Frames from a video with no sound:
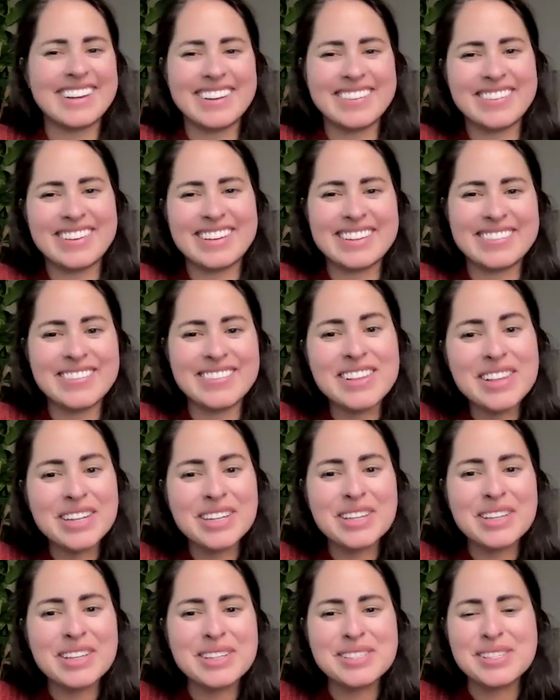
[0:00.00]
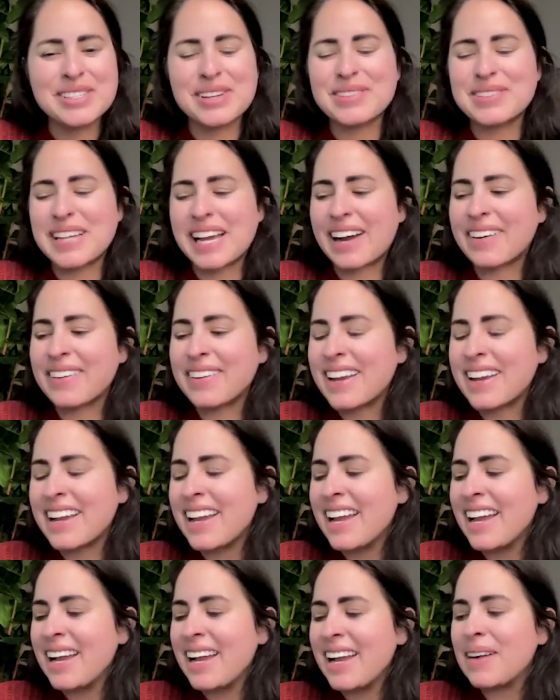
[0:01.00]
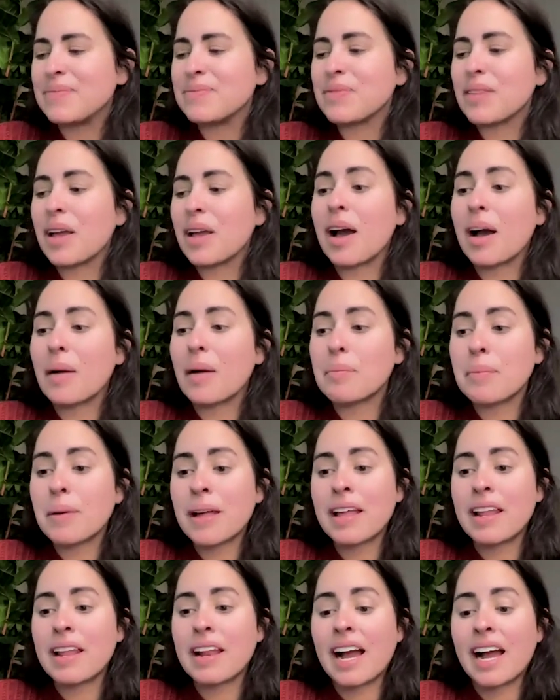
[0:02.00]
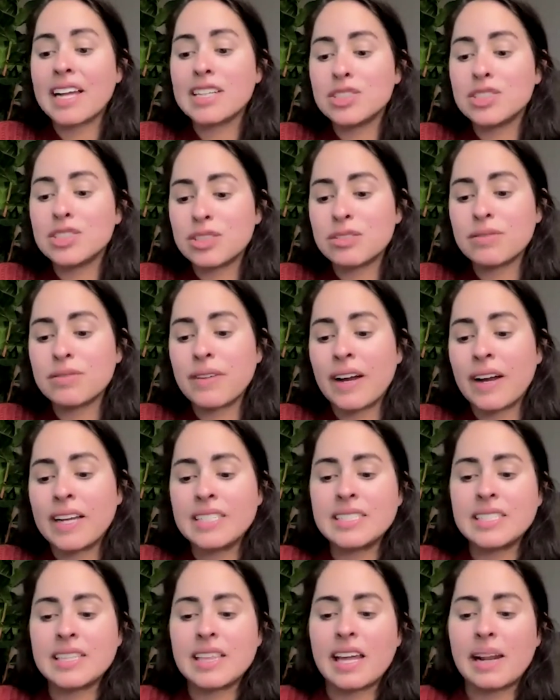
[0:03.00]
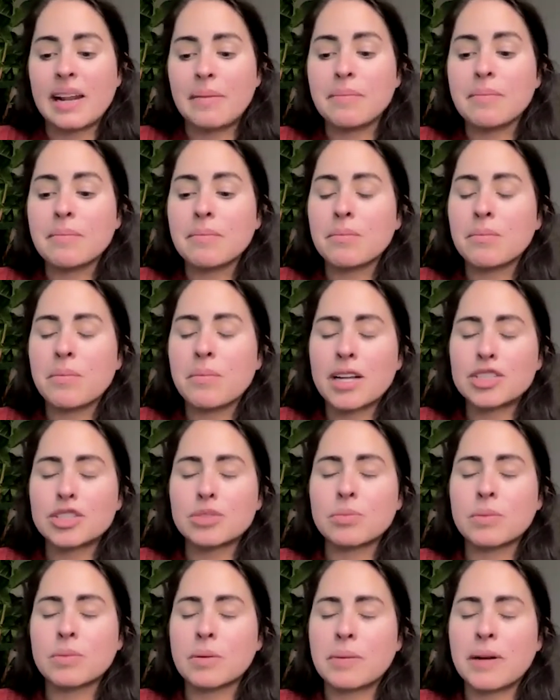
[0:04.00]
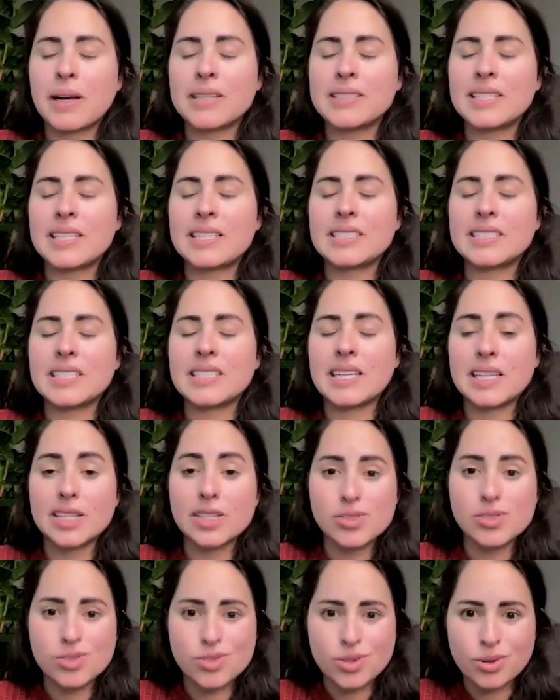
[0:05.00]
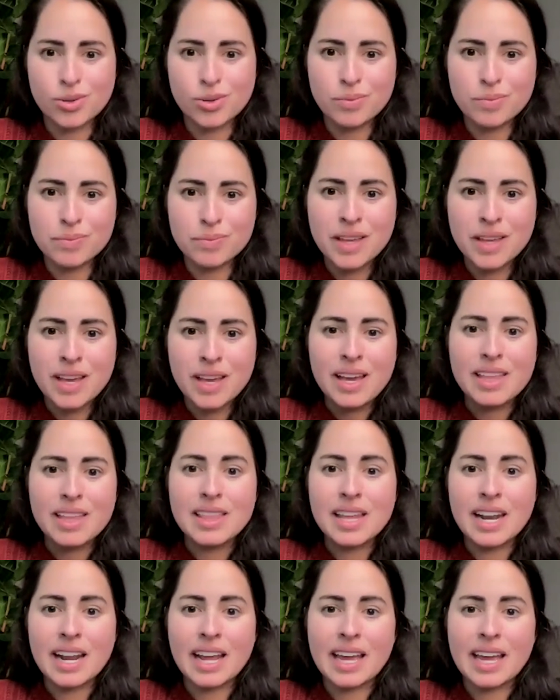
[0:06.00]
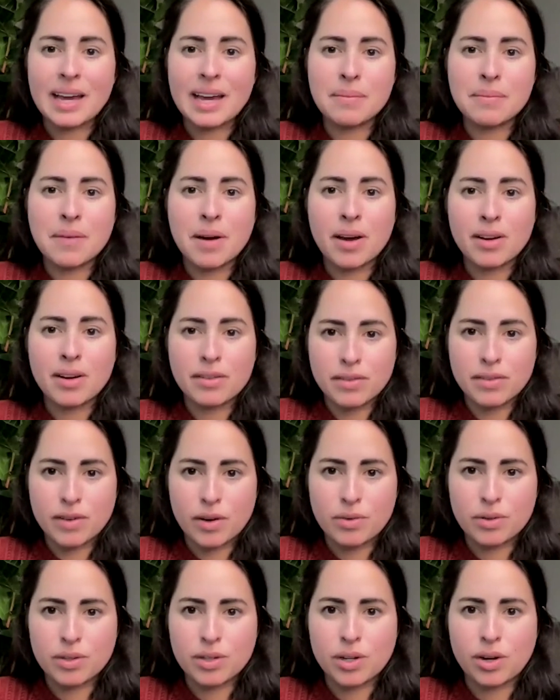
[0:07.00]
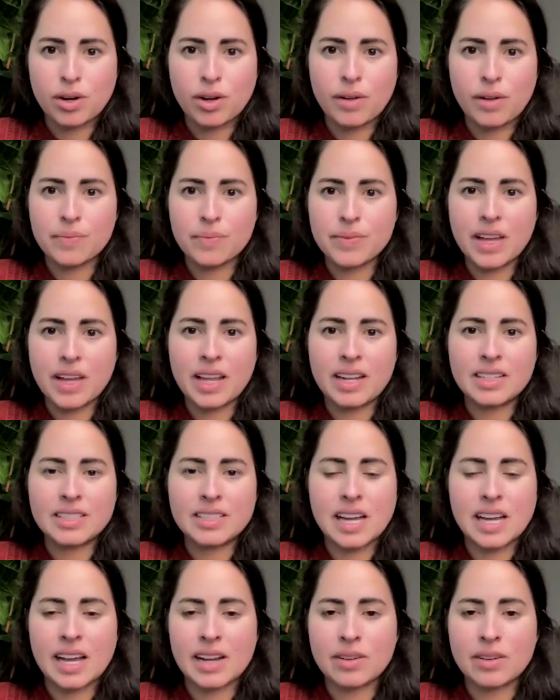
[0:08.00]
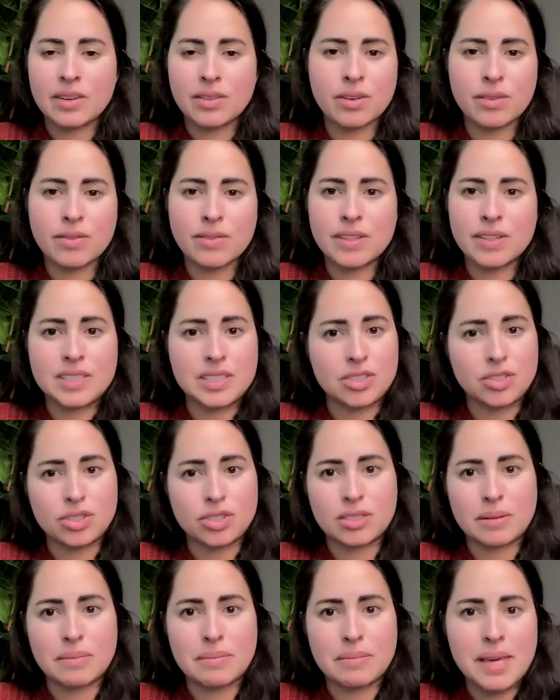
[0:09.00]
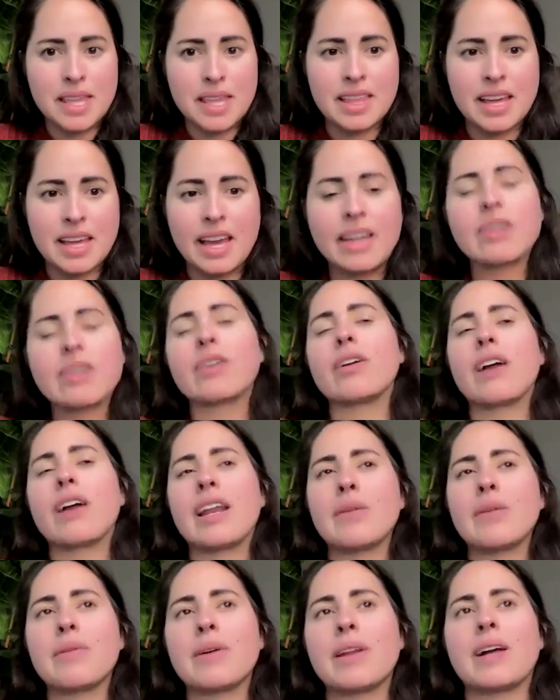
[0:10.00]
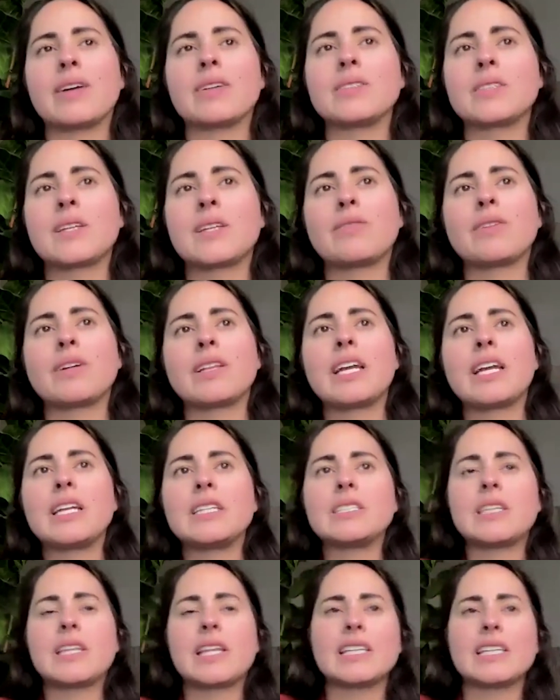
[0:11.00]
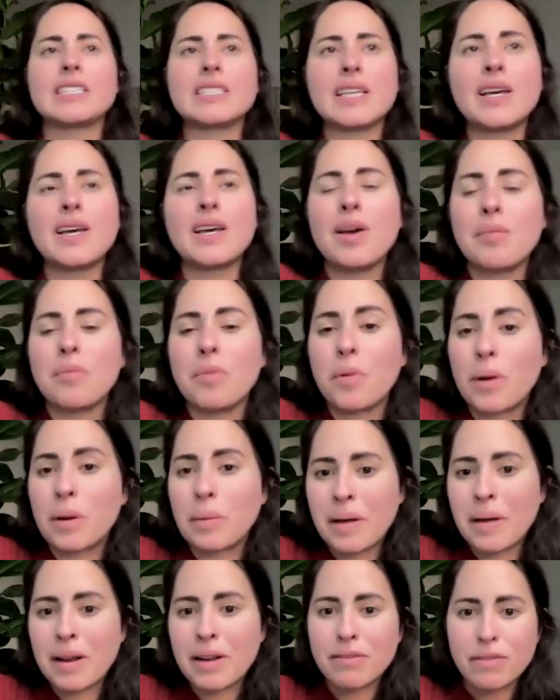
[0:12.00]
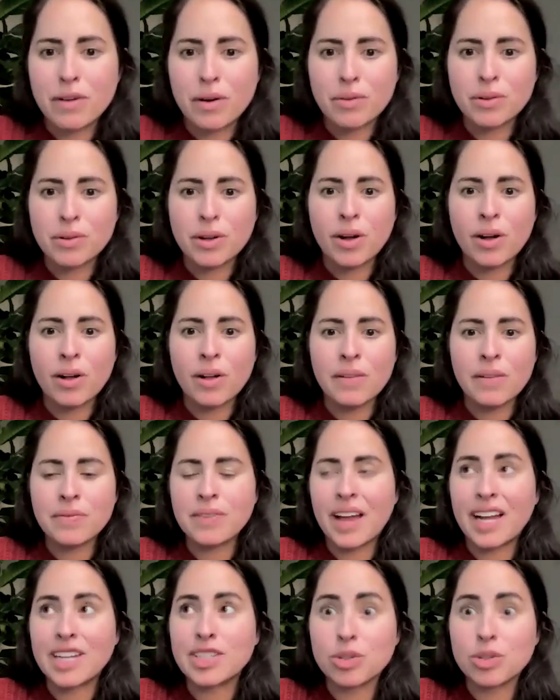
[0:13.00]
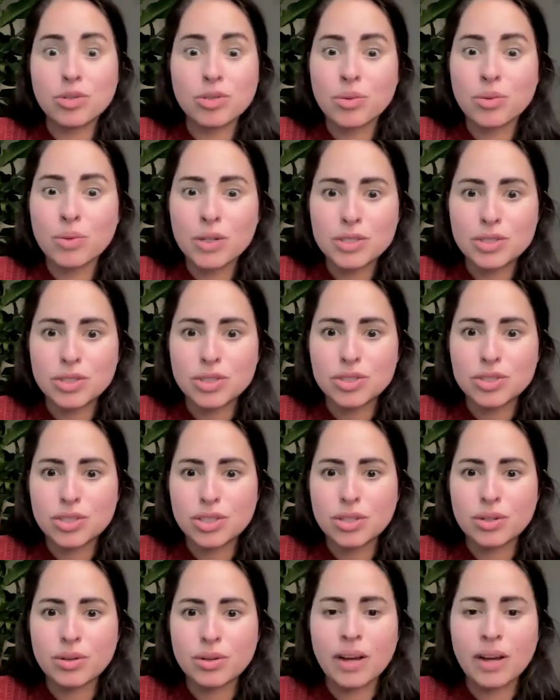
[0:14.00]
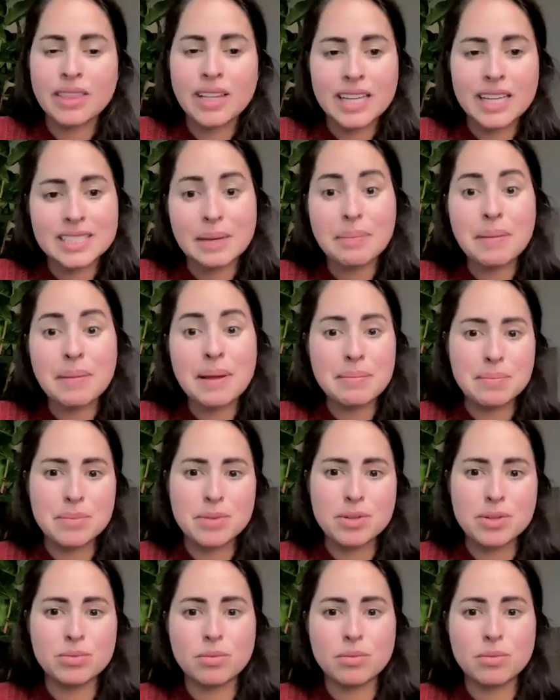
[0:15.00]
we look a little zoned out. But I do find that I'm much more present in a Zoom than I am on a phone call. And I don't know if this is just a me thing or anyone else can relate to this, but when I'm on a phone call, I don't know what to do unless I'm in